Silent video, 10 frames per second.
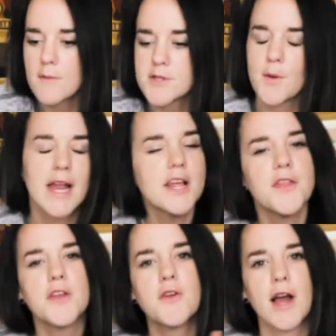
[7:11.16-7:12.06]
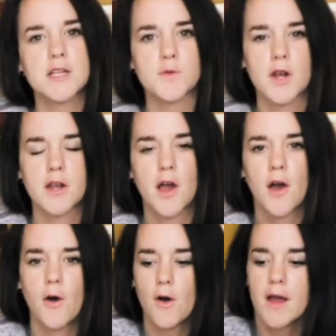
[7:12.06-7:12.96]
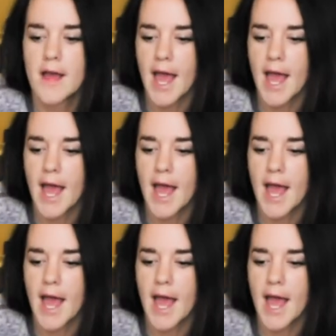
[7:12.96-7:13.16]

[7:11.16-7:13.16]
So anything you guys wanna know,